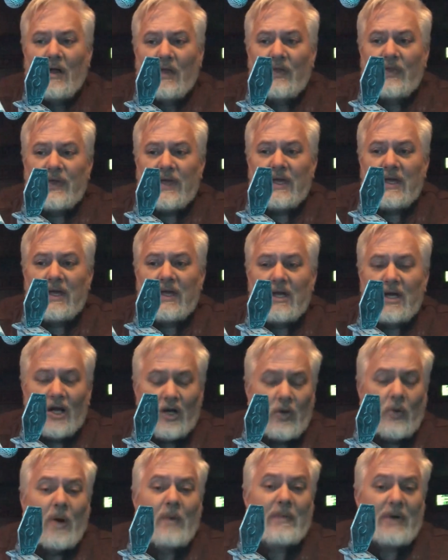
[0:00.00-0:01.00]
the
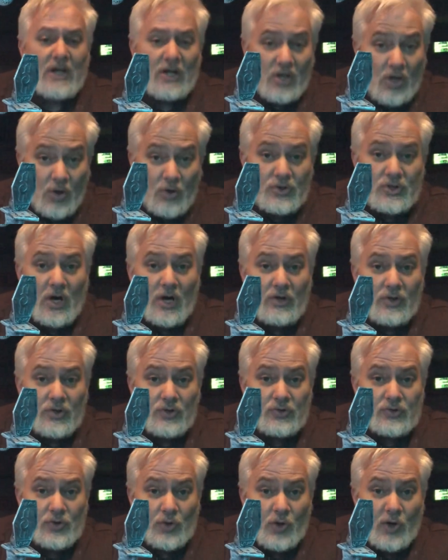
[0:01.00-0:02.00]
equipment goes on your
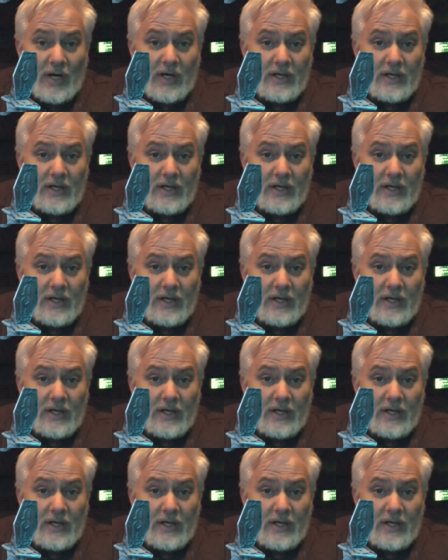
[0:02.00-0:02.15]
droid.